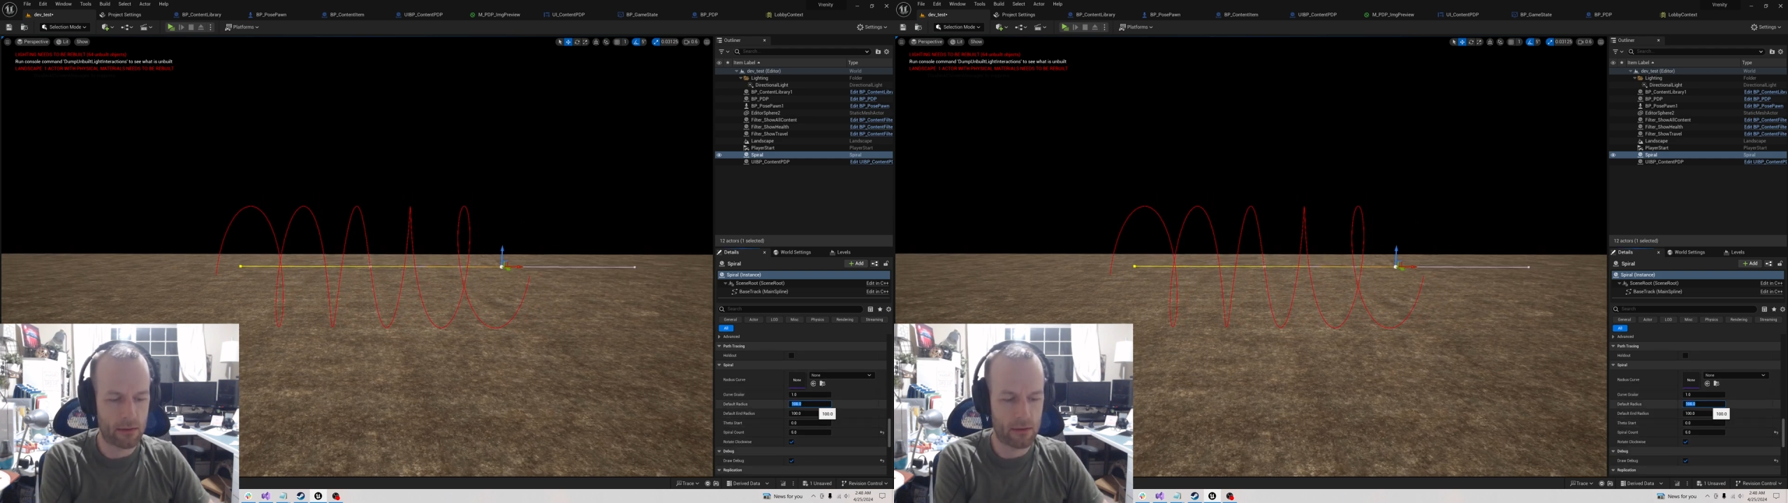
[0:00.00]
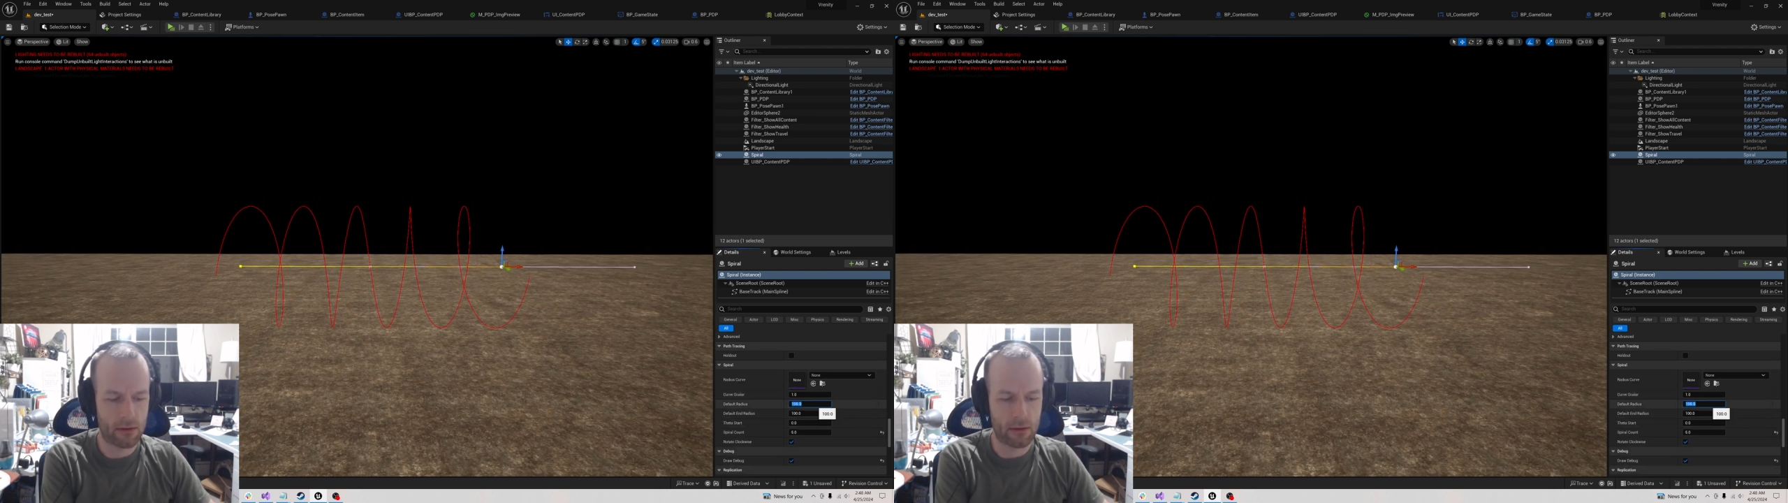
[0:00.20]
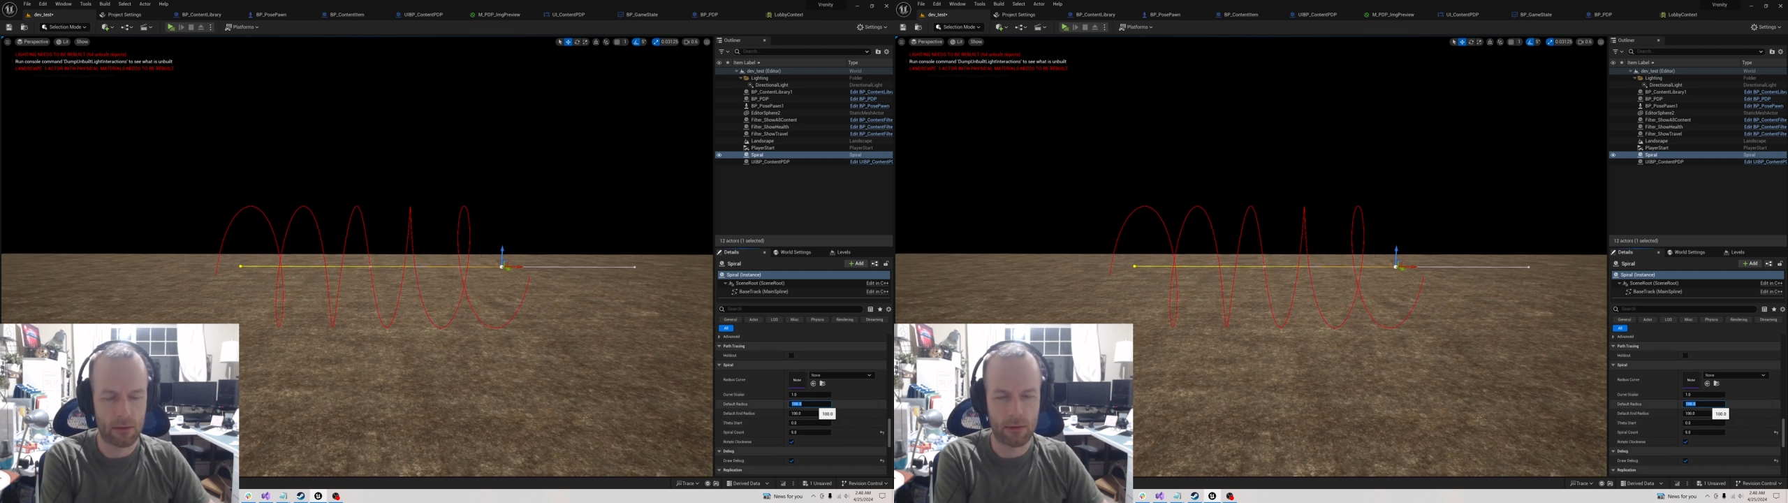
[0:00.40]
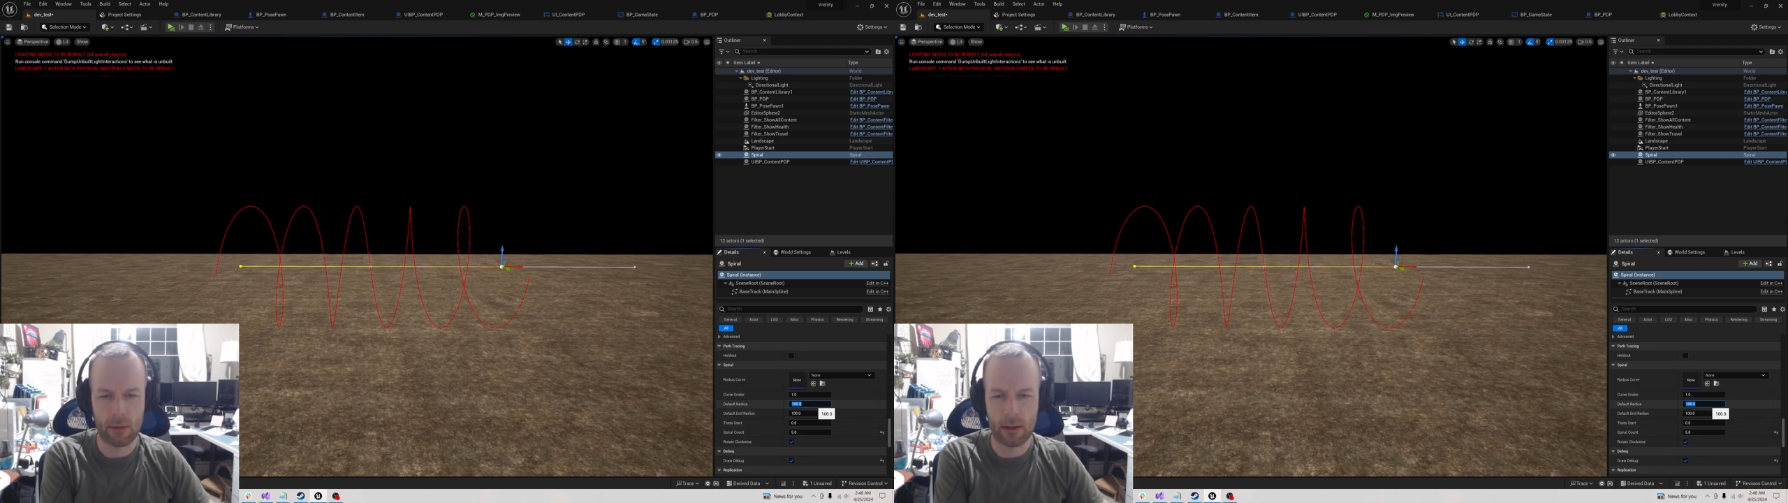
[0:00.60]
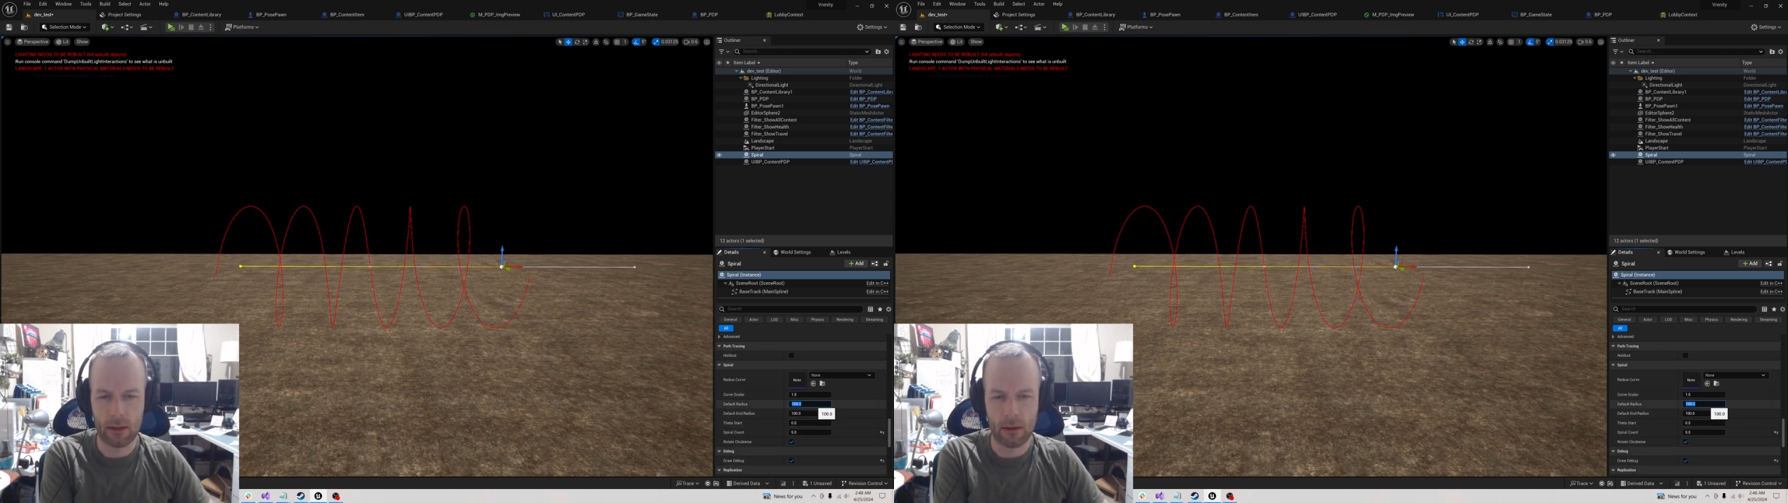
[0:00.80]
so if you
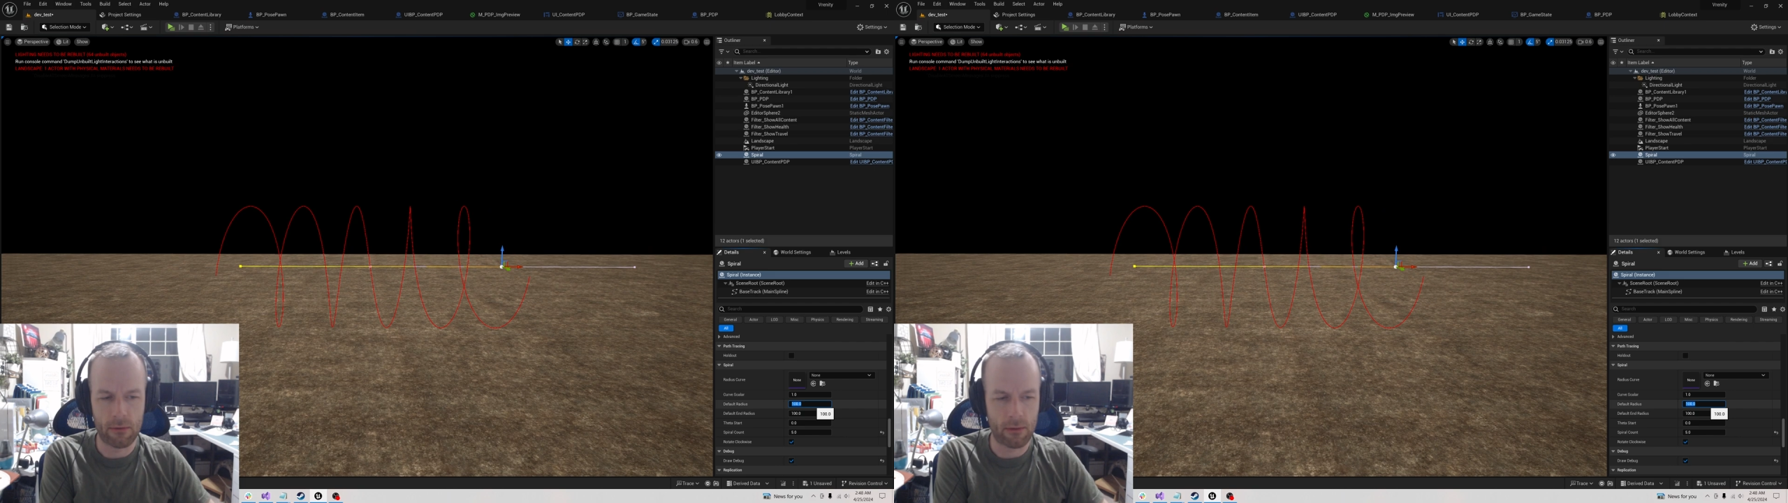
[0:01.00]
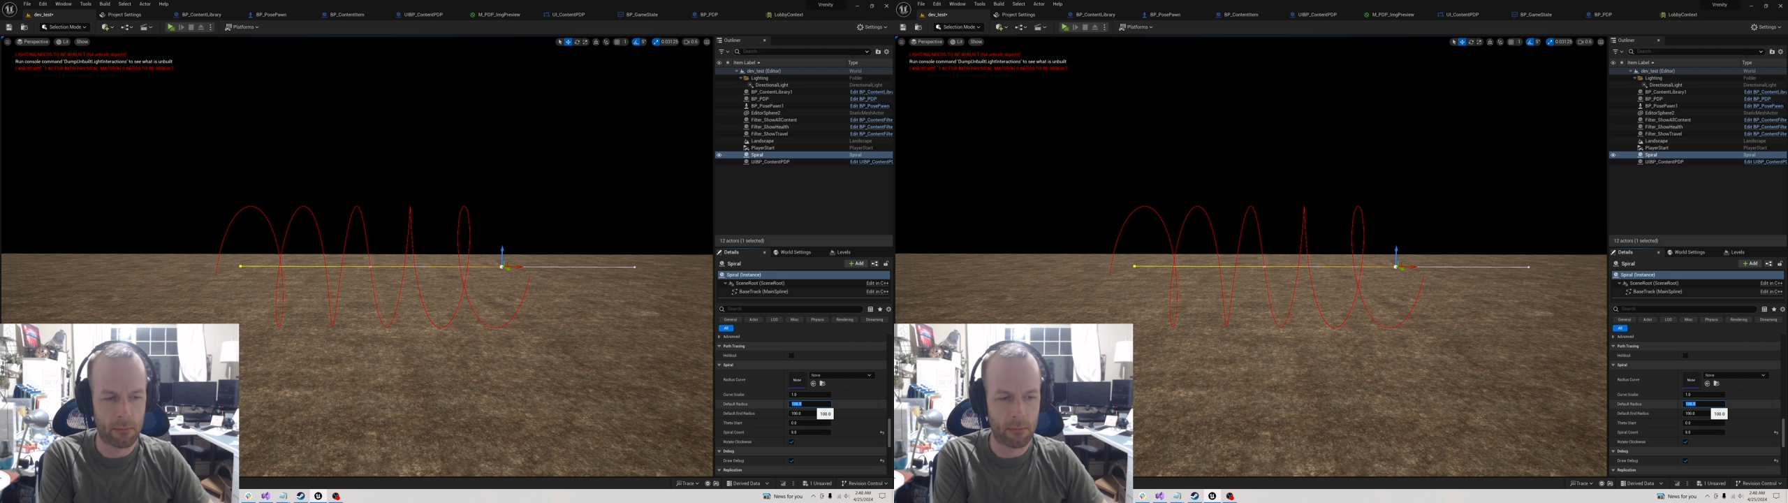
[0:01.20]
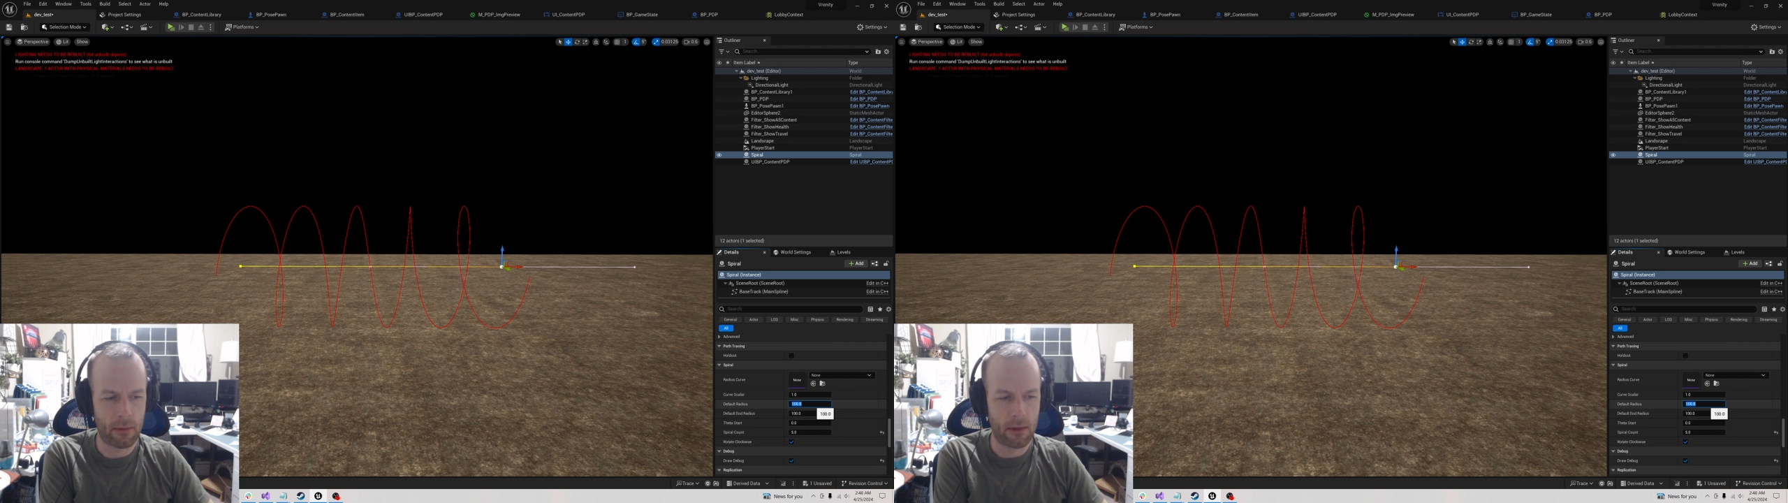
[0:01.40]
wanted to go from